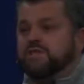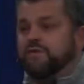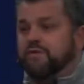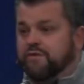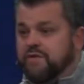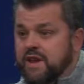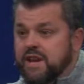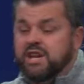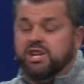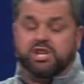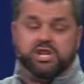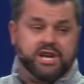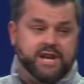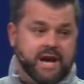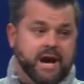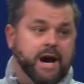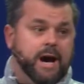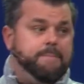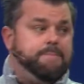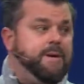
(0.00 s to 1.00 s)

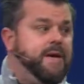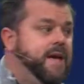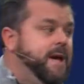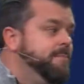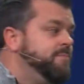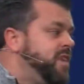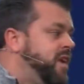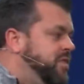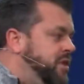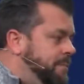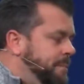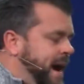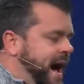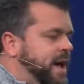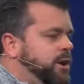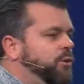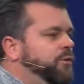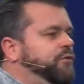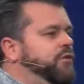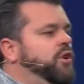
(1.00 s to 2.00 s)
Finishing up, the
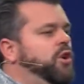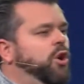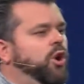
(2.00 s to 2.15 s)
battle for